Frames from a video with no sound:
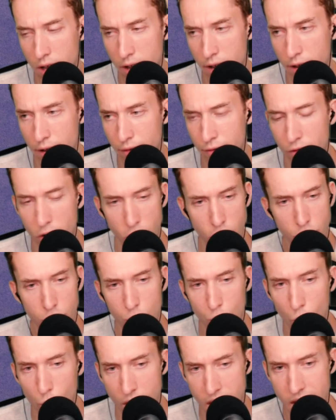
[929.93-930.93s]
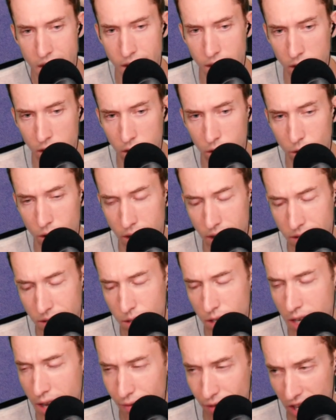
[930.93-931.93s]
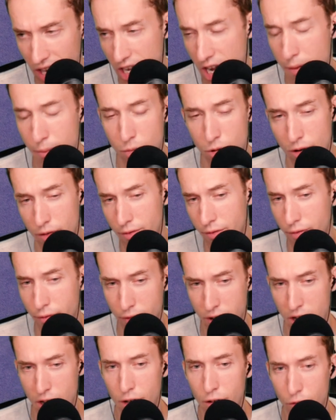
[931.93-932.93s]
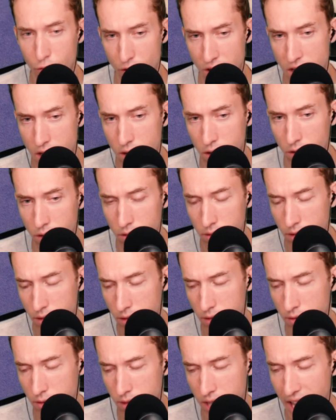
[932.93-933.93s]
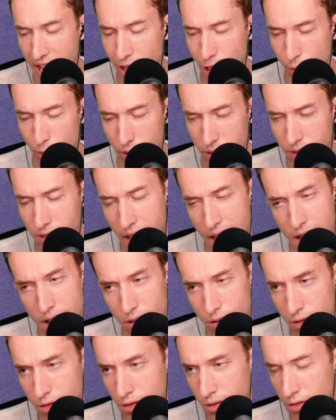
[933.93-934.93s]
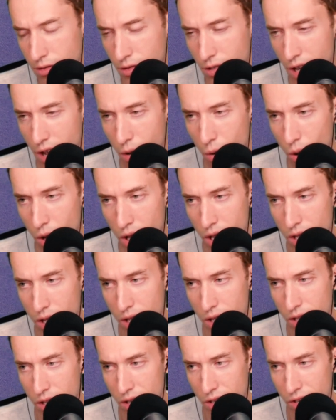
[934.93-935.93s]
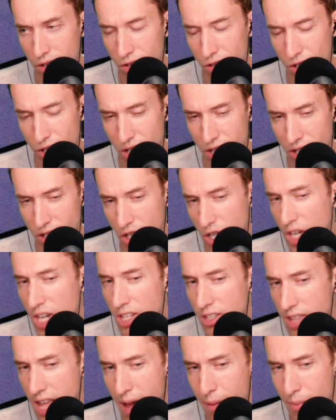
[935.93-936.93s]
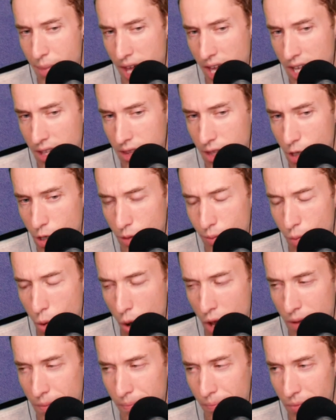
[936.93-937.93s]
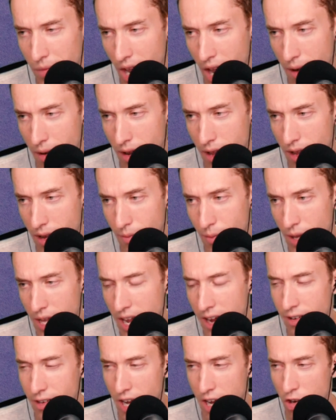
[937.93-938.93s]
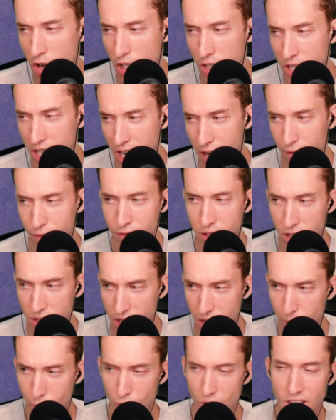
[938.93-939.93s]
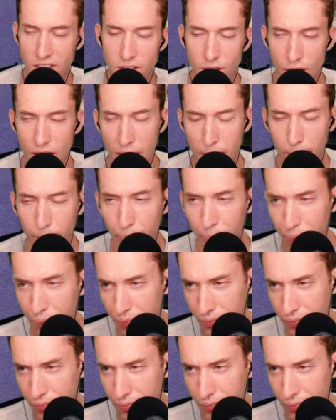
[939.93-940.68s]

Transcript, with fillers: uh, first week, including significant number of real real tangible sales. So she she is that big at this point. It'd uh, be interesting if the same reasoning